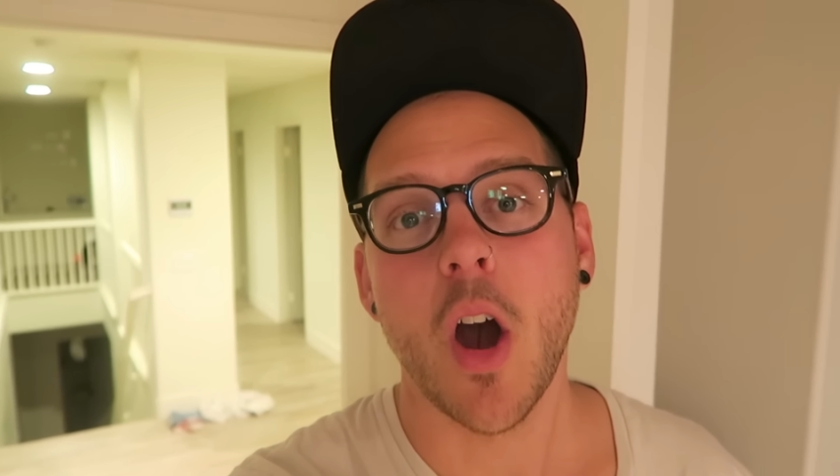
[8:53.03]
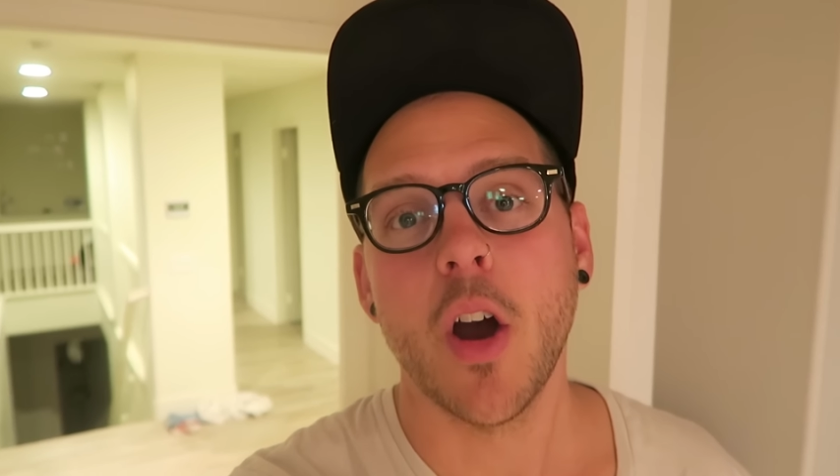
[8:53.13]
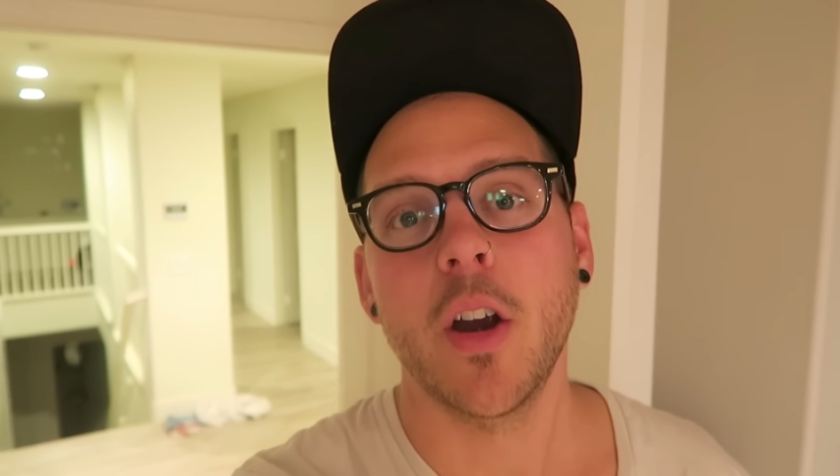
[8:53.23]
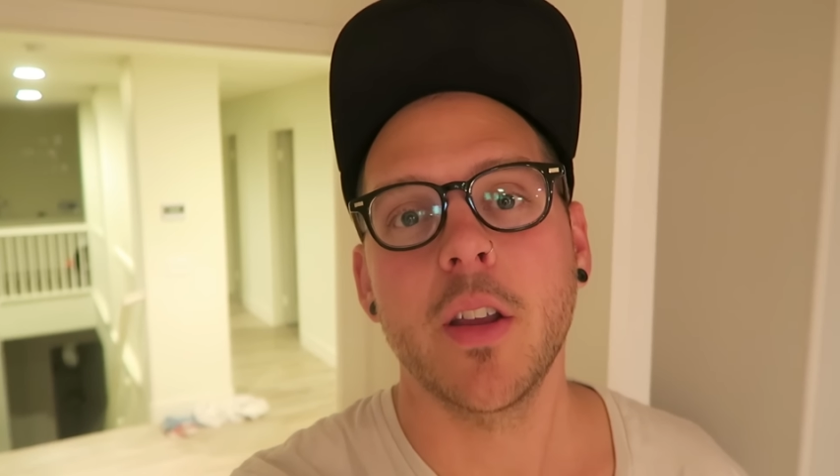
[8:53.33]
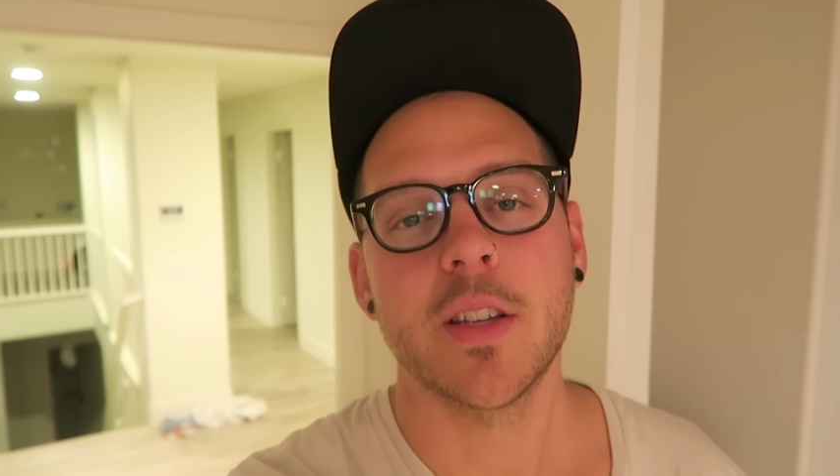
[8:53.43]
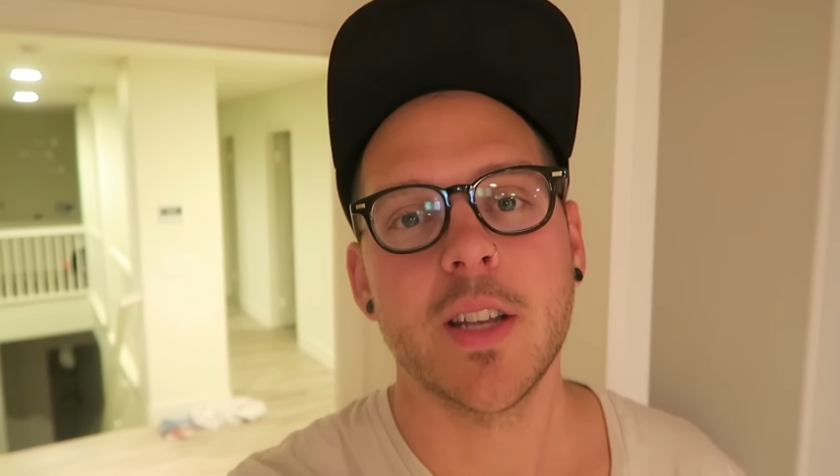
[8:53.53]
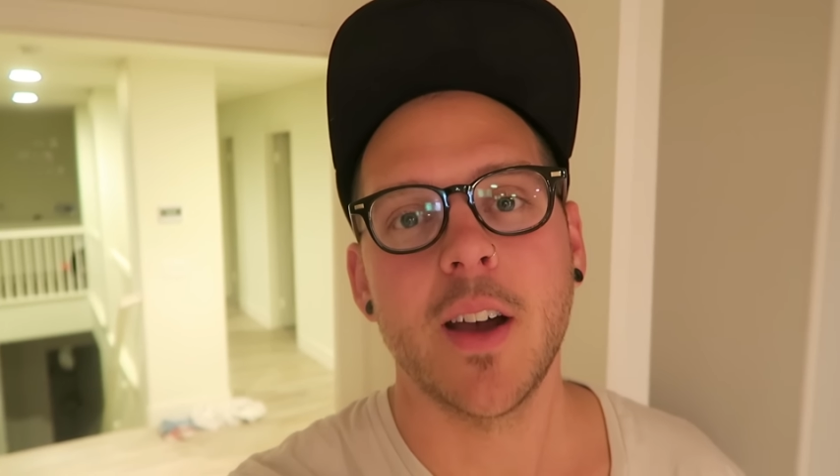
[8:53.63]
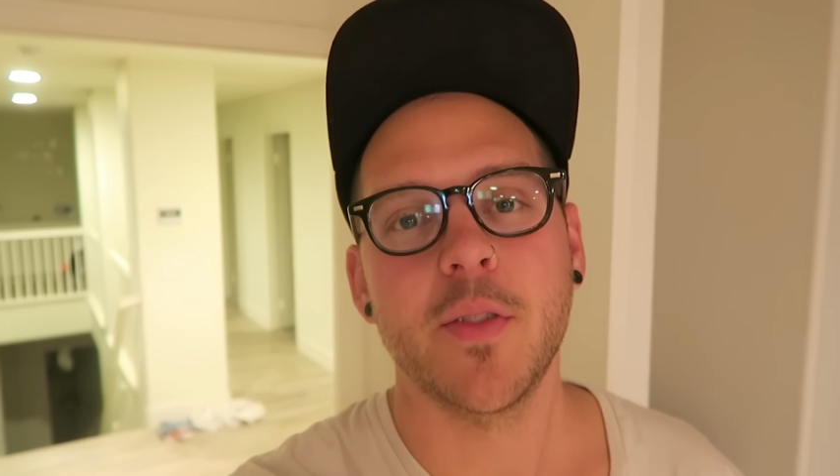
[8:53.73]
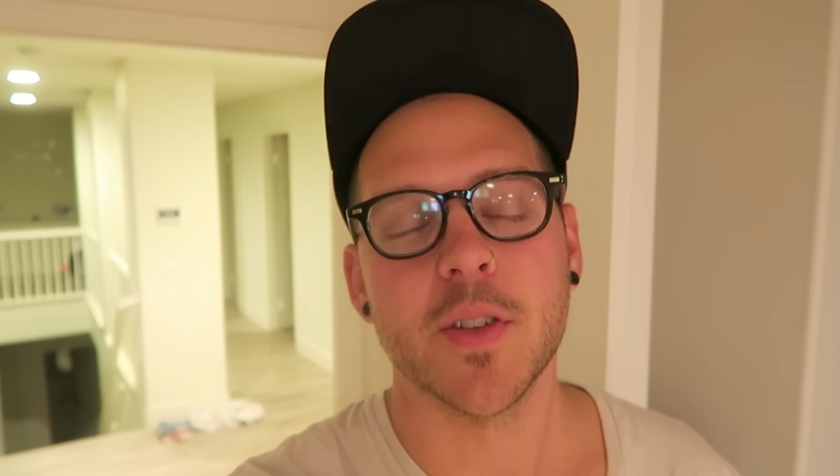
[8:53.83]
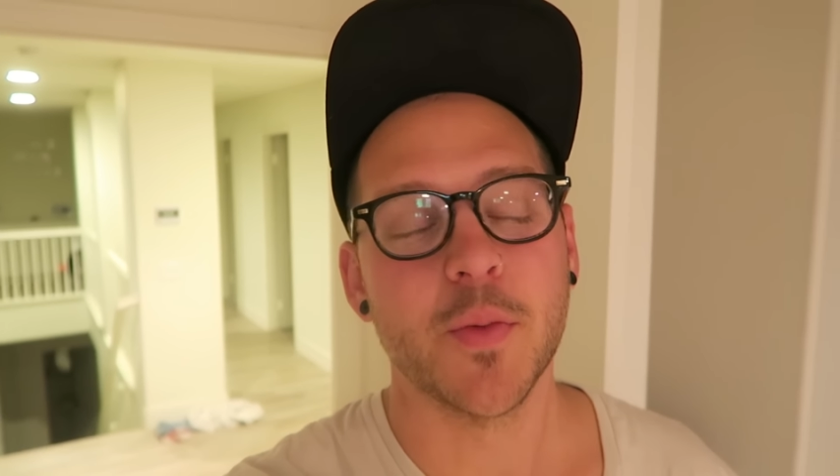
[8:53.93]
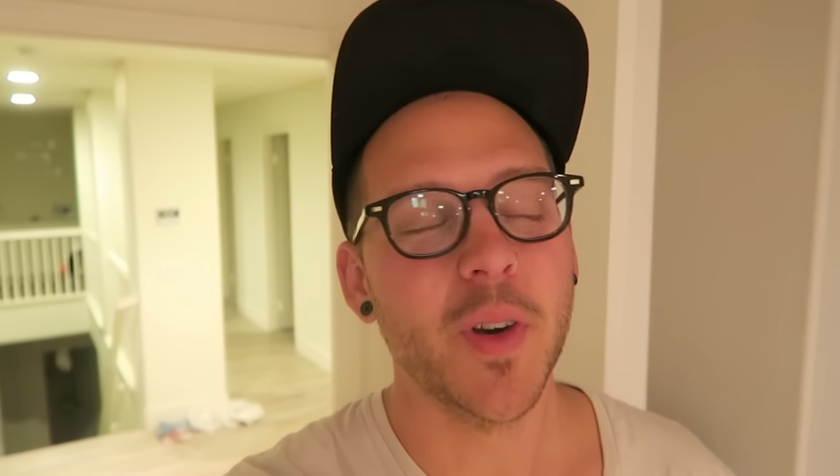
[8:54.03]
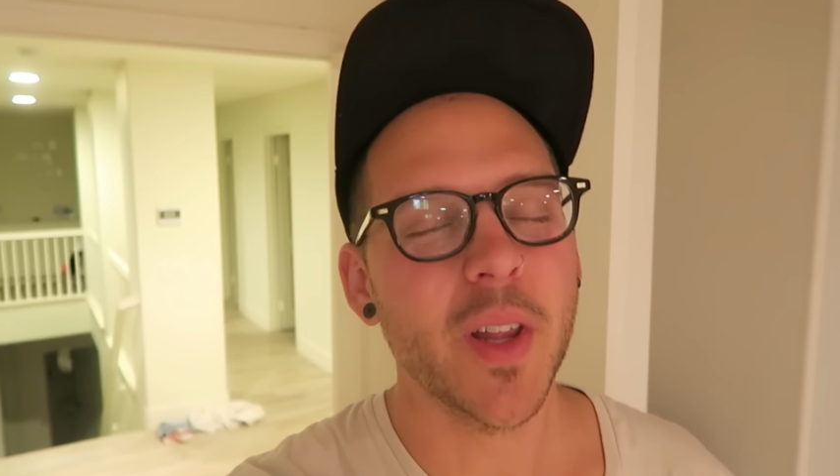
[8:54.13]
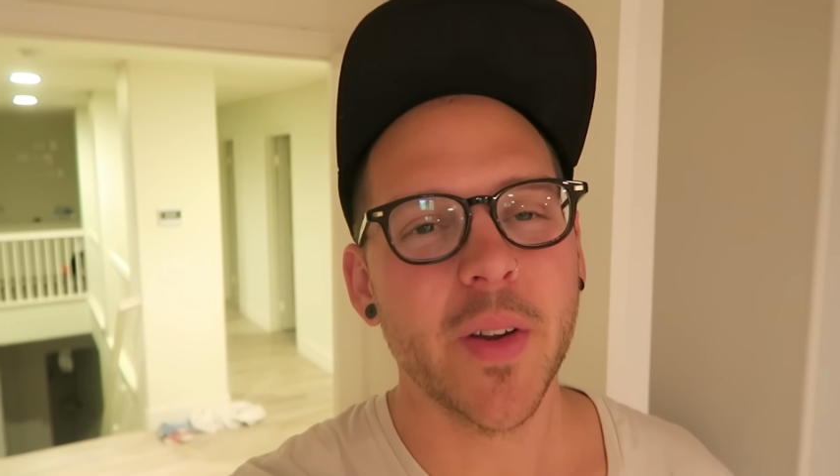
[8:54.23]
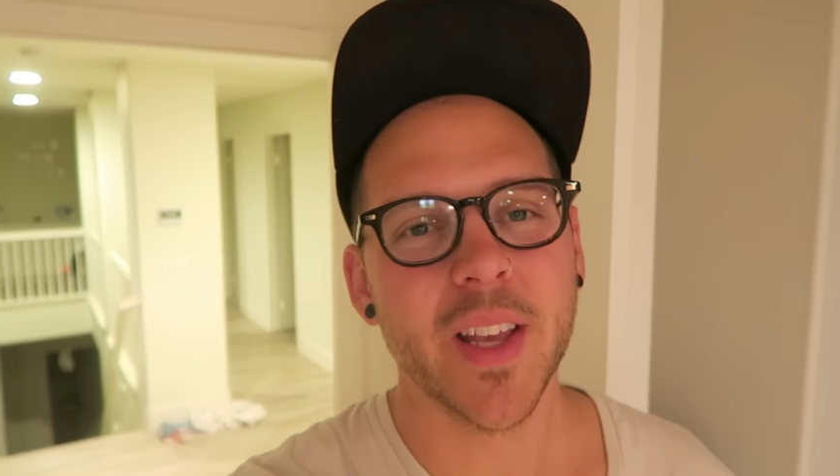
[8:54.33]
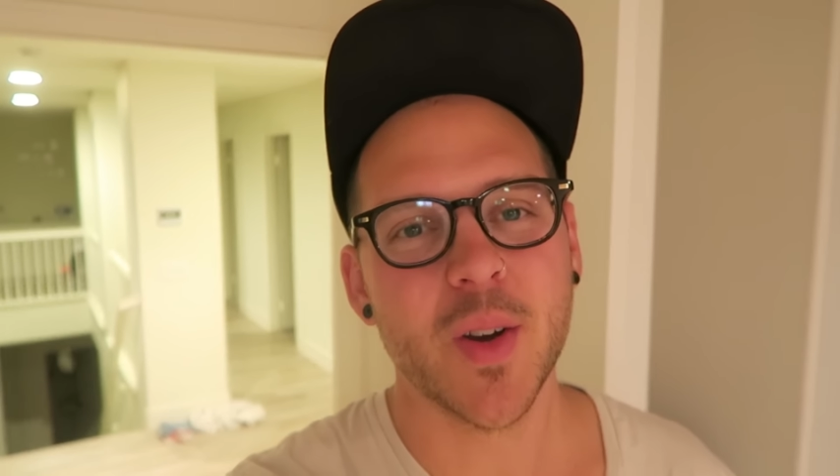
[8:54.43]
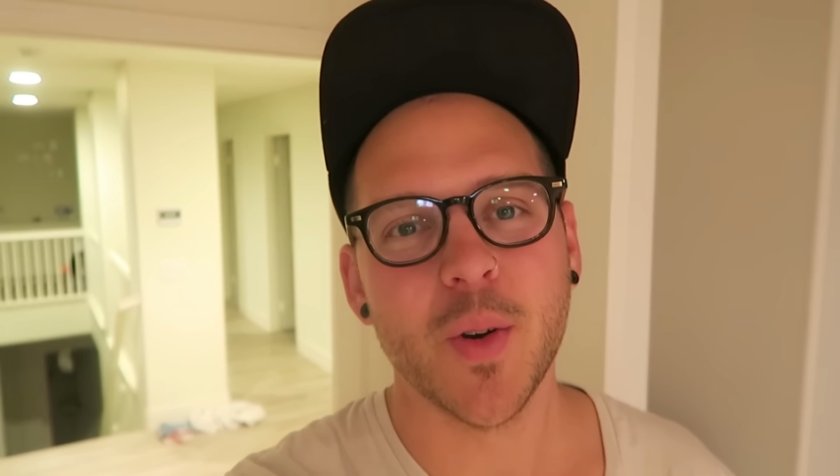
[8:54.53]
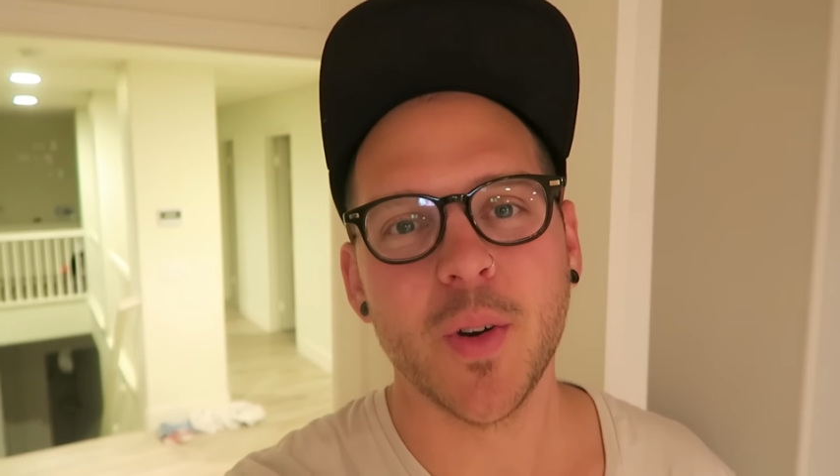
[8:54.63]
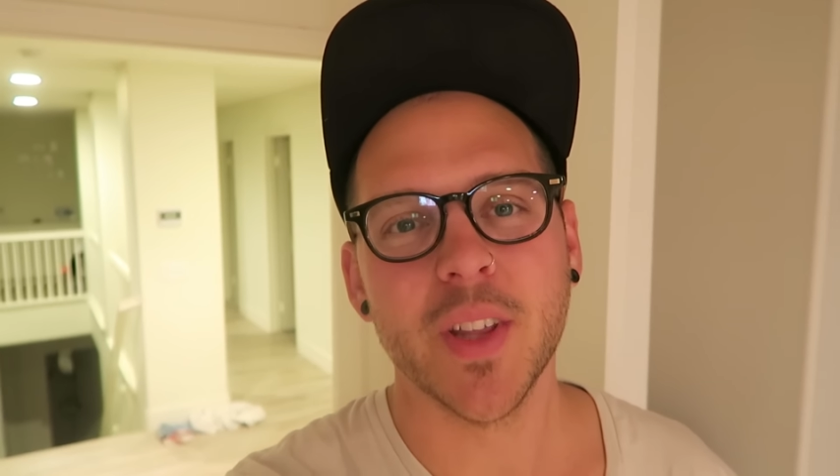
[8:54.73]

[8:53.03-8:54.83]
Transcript: art stuff was really, really cool.